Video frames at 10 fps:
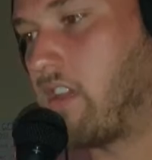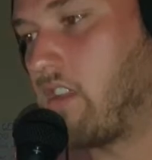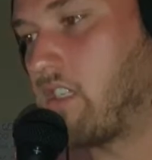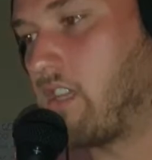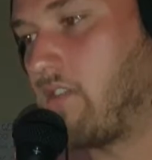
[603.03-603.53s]

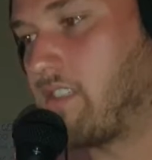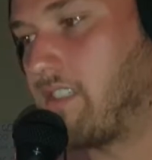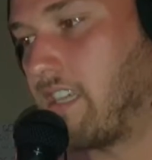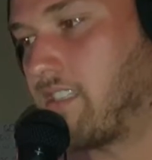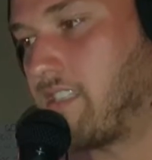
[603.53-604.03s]
ideology of a
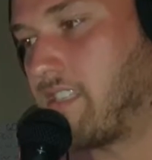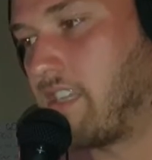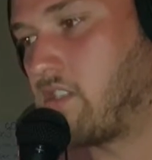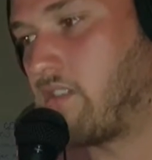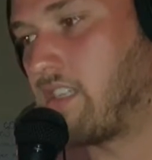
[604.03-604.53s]
6th
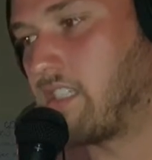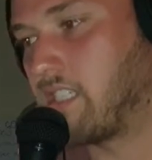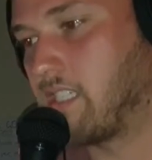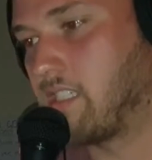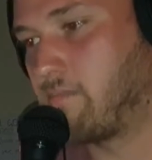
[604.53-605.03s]
century
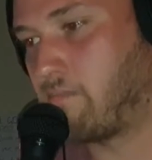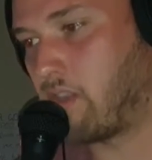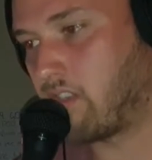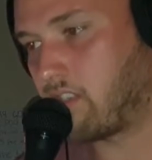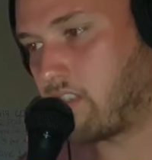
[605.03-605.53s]

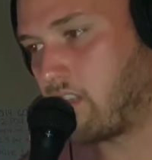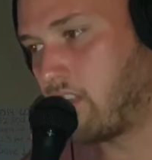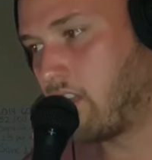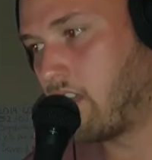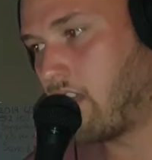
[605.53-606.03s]
despot.
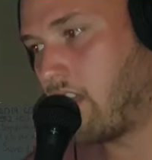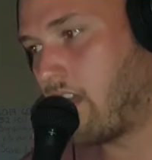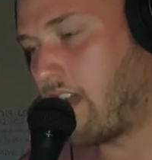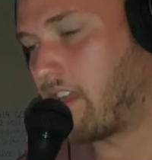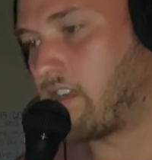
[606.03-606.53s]

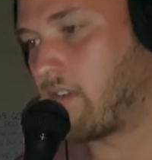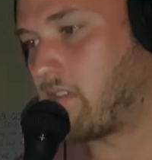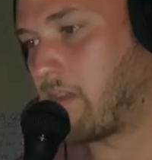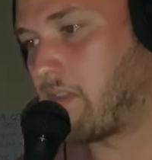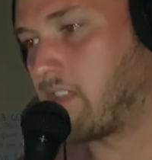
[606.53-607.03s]
I don't
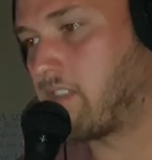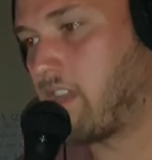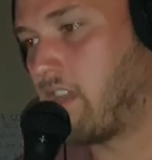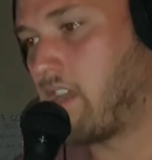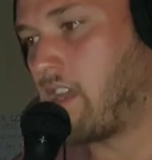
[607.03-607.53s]
know what that
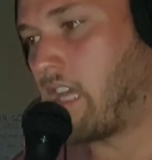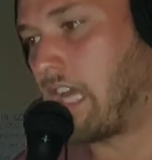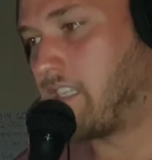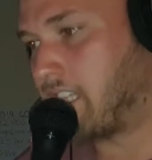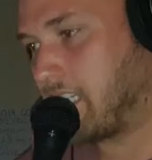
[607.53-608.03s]
means.
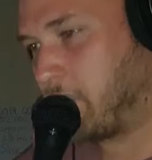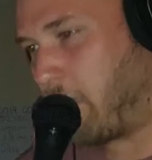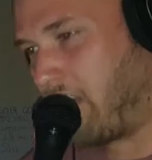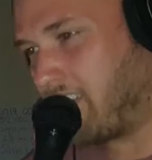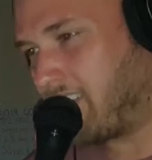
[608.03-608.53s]
A
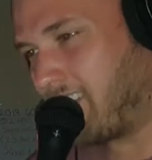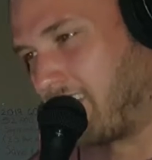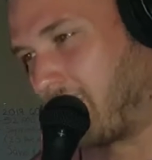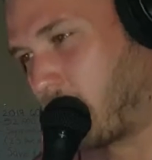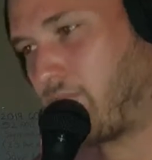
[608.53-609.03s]
despot?
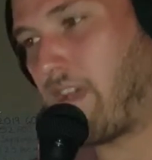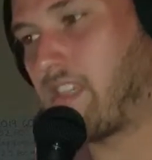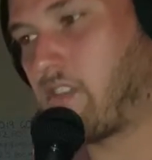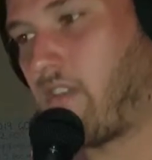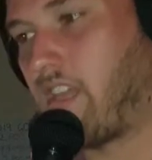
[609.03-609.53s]

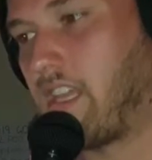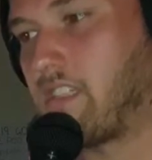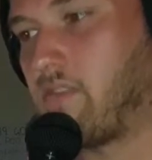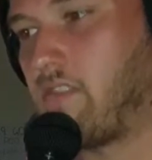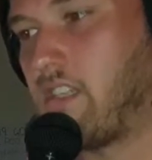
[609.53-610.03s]

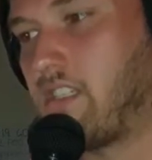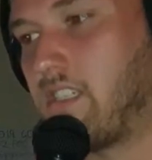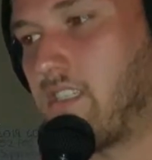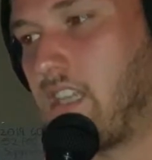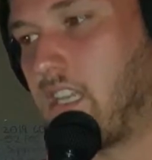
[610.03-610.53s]
Masquerading as a
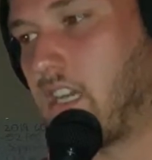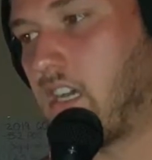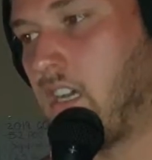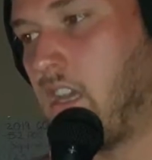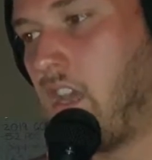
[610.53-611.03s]
religious
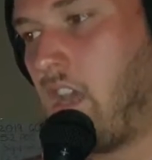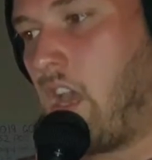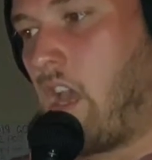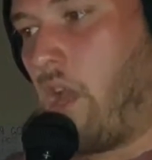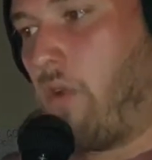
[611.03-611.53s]
leader,
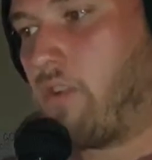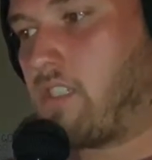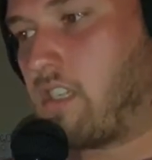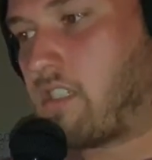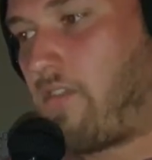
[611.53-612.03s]

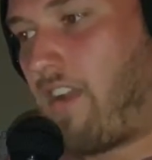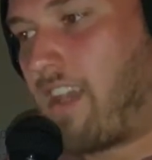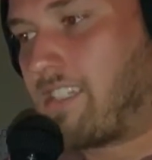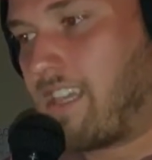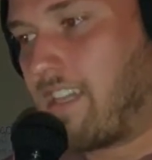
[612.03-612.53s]
which
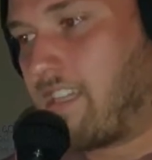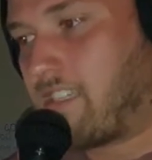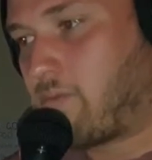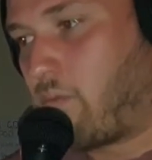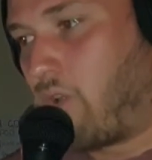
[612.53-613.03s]
justifies
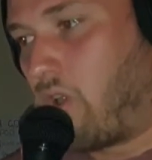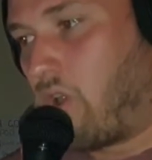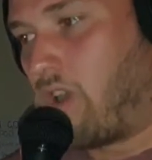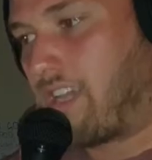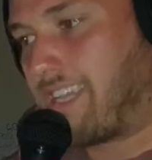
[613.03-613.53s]
endless
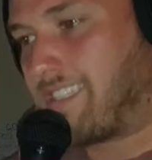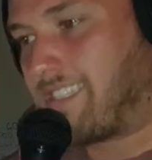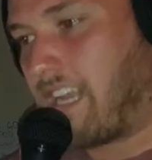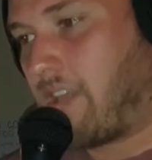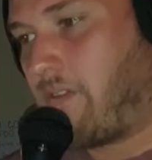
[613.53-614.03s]
war
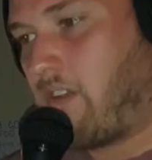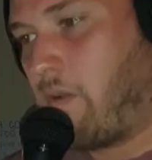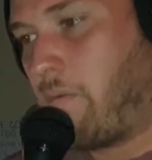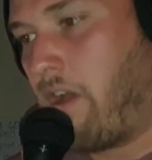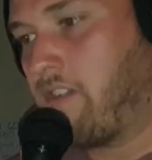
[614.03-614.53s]
against anyone
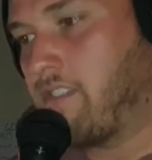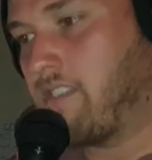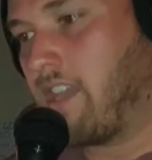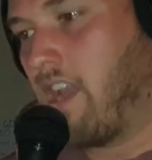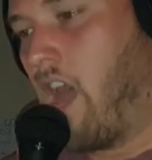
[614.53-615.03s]
who
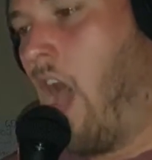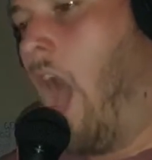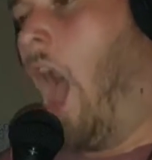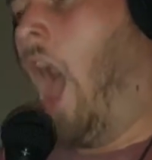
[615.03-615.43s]
opposes it,